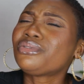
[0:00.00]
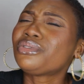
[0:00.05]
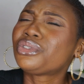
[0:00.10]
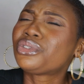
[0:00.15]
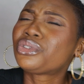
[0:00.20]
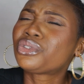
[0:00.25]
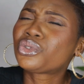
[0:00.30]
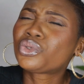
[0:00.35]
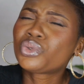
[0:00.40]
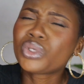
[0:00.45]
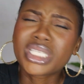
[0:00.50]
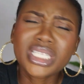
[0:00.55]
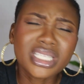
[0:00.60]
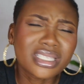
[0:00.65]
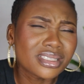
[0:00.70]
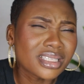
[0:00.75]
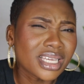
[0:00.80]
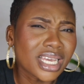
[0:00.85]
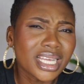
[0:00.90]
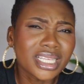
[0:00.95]
sweet
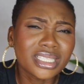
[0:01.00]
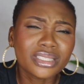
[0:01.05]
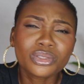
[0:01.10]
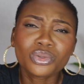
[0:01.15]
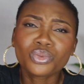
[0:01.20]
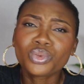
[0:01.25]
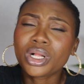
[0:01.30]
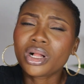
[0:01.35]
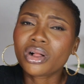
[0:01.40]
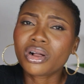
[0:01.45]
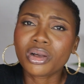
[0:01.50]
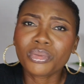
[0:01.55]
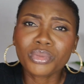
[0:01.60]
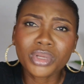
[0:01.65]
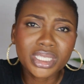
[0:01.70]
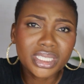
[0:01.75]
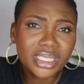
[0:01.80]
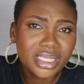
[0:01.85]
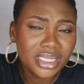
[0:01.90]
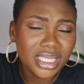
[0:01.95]
scent,
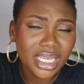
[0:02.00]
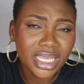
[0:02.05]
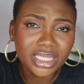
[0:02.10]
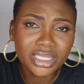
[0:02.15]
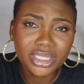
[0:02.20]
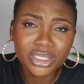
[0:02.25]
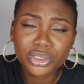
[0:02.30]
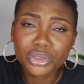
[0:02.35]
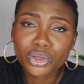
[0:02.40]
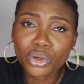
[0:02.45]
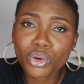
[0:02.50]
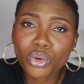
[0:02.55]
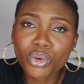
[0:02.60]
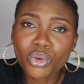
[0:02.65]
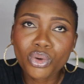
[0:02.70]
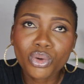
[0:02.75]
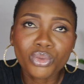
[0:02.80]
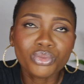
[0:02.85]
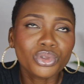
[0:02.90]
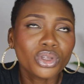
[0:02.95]
welcoming scent in your
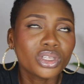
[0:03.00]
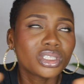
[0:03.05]
home,